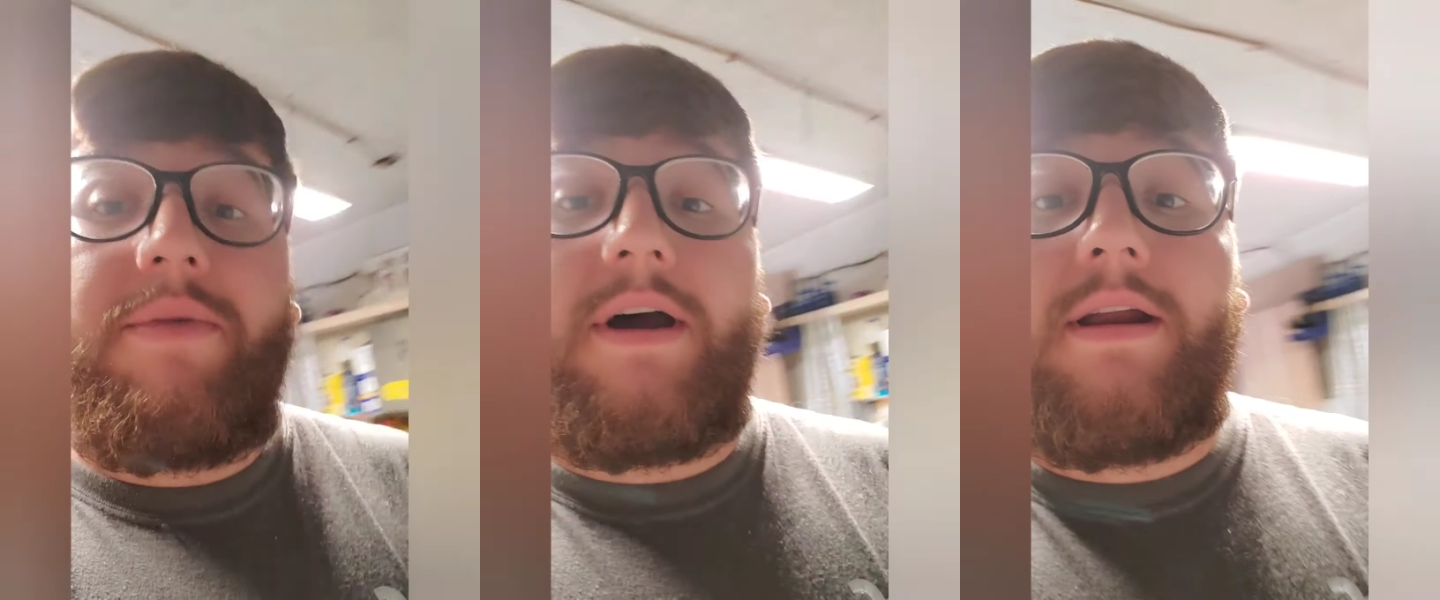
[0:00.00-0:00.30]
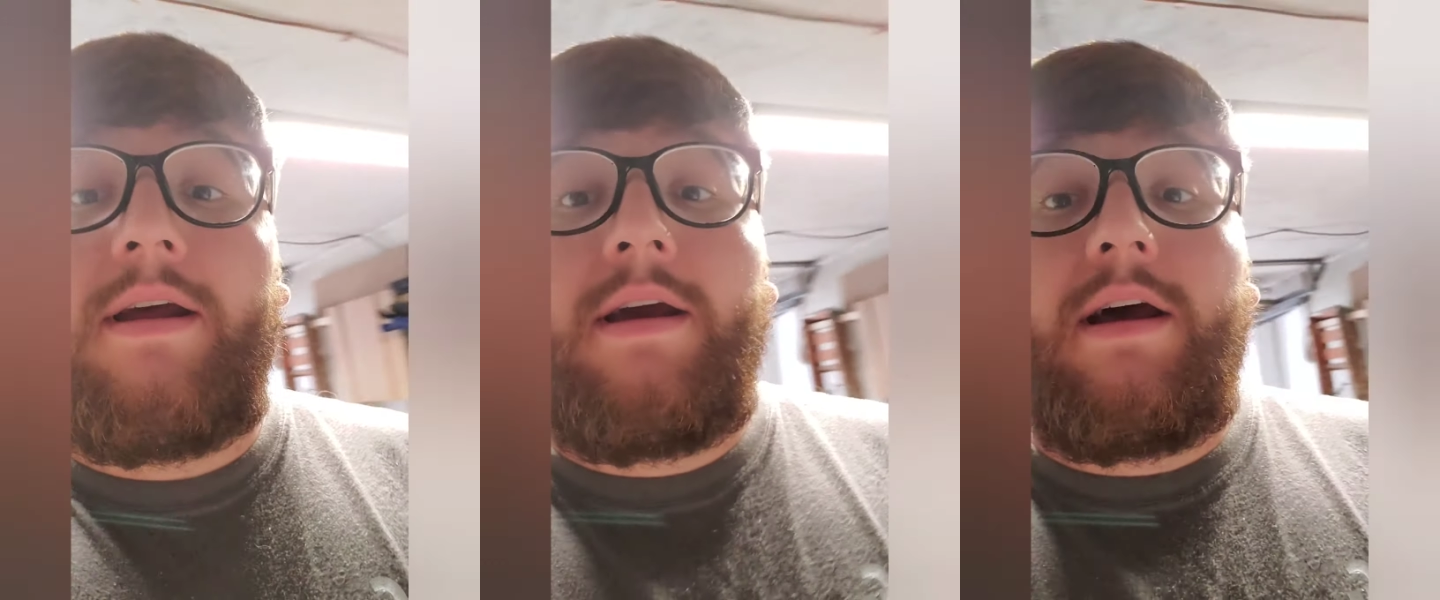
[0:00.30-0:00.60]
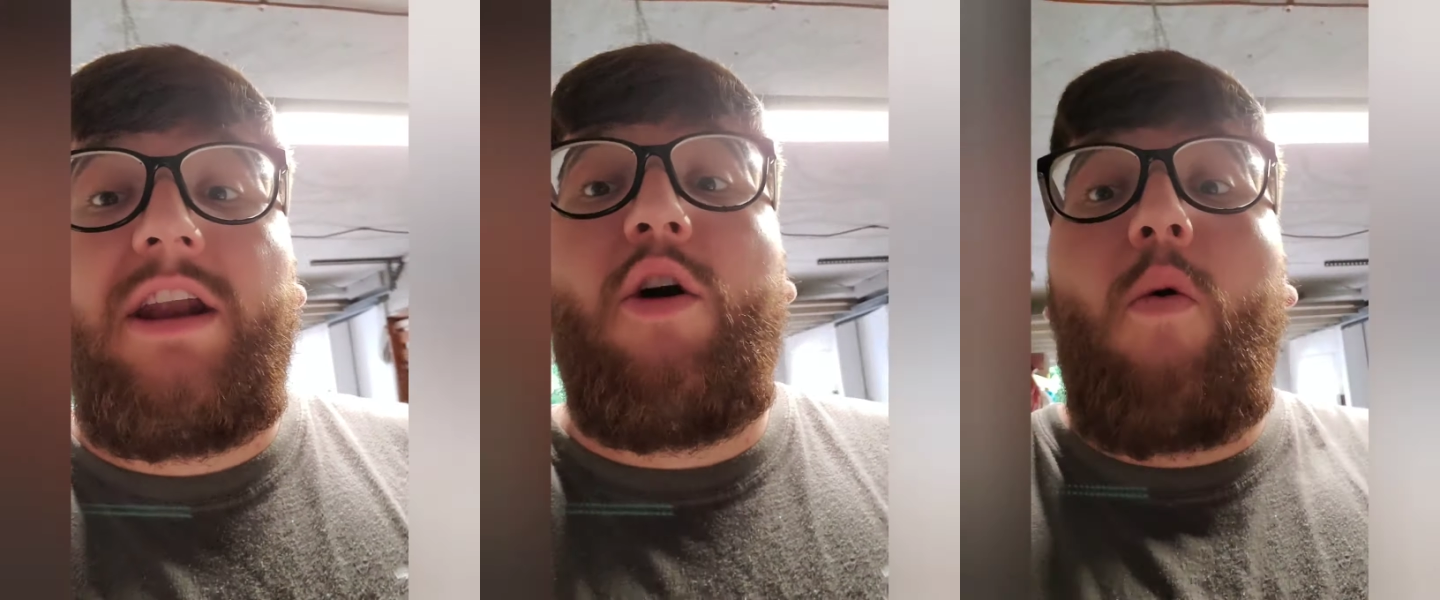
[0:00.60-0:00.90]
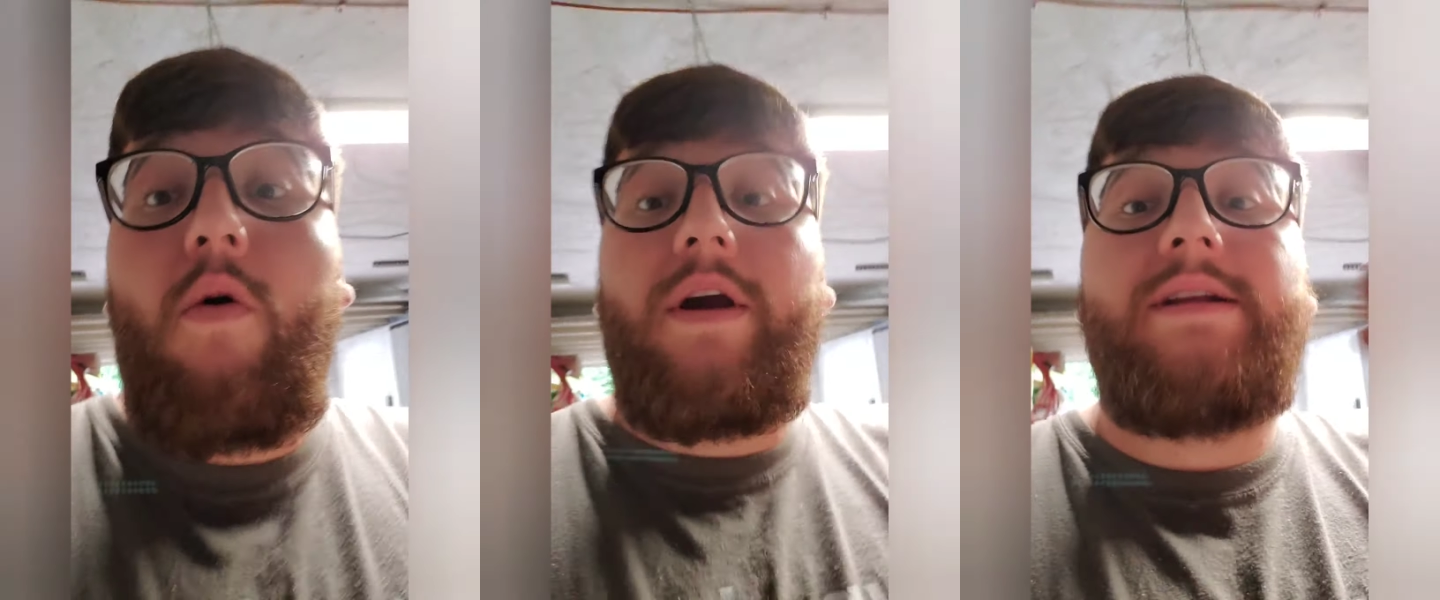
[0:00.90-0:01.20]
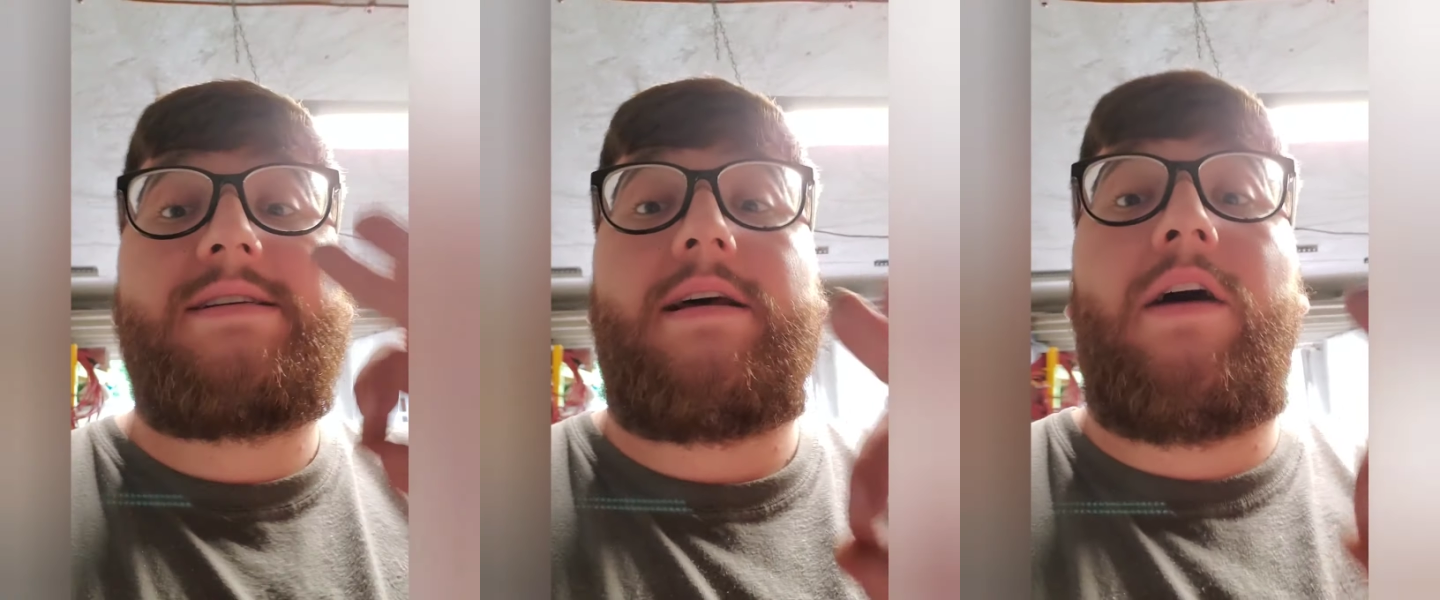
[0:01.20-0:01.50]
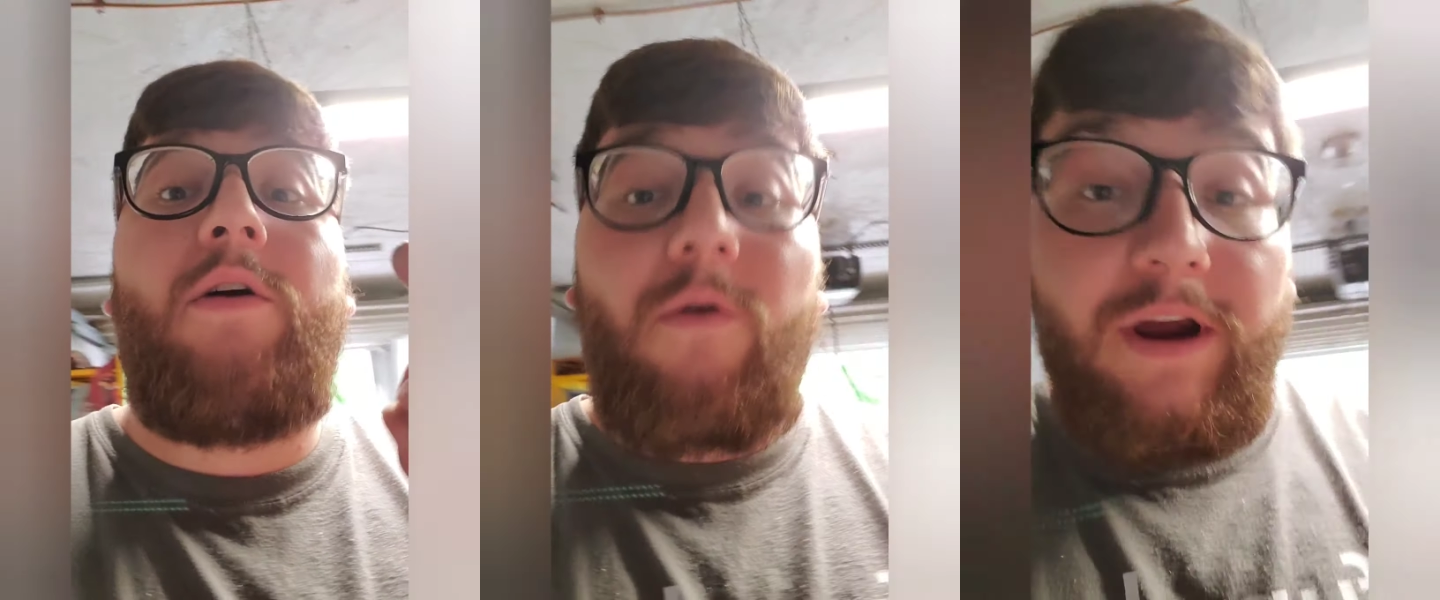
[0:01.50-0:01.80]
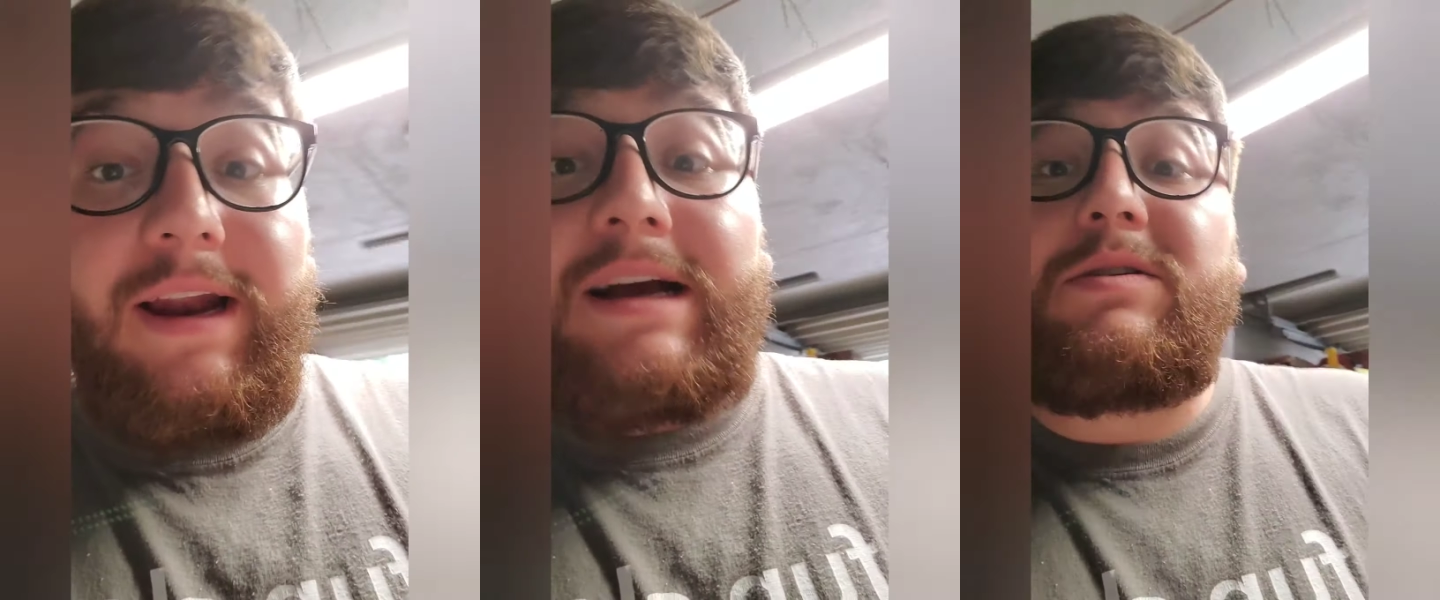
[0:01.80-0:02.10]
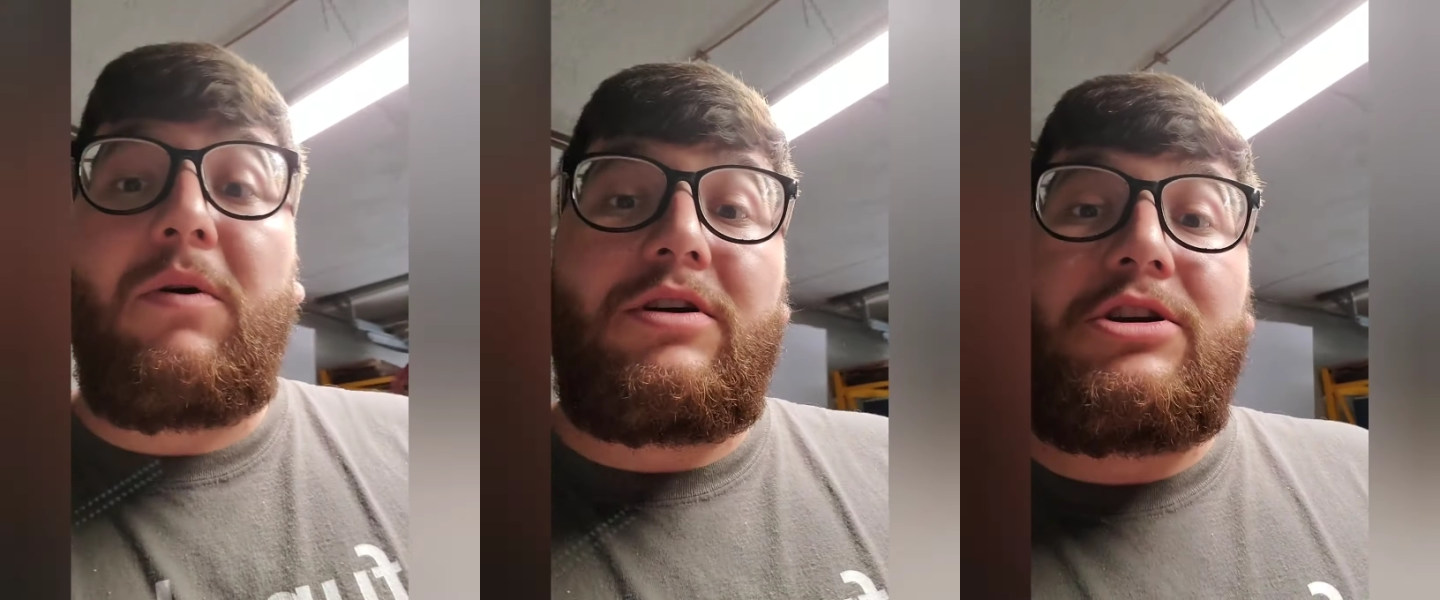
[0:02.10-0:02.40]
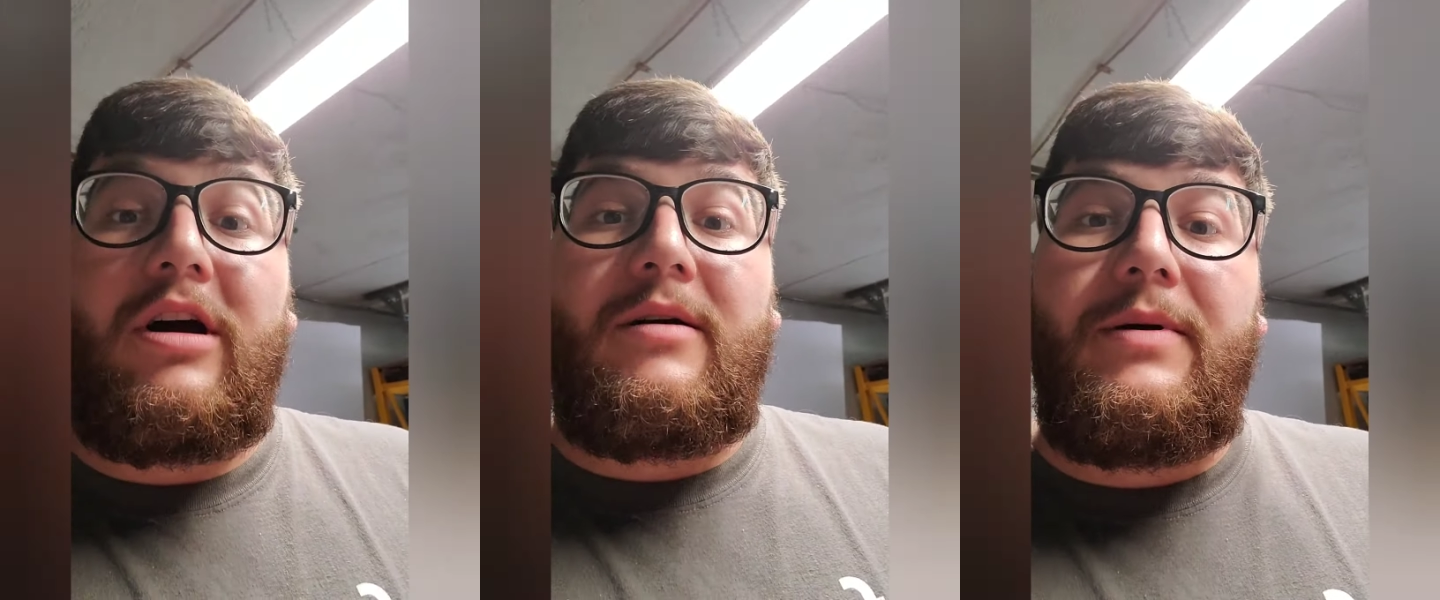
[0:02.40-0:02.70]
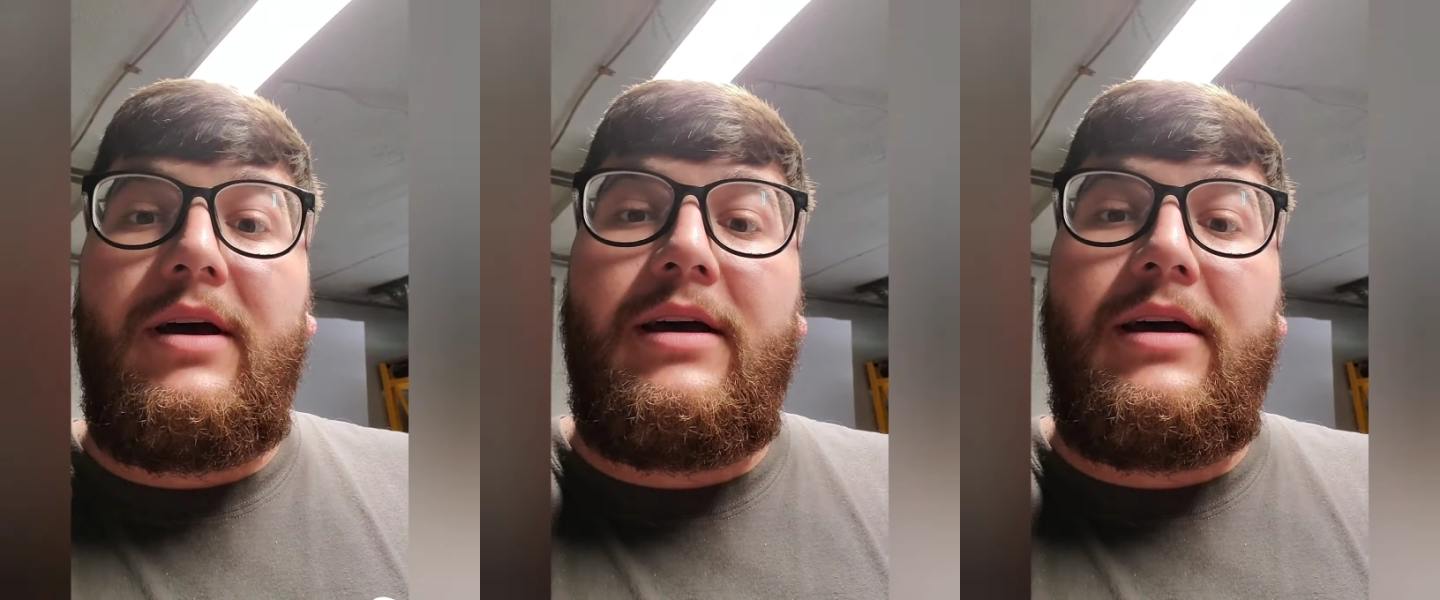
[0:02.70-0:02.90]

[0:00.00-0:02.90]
But an organized workshop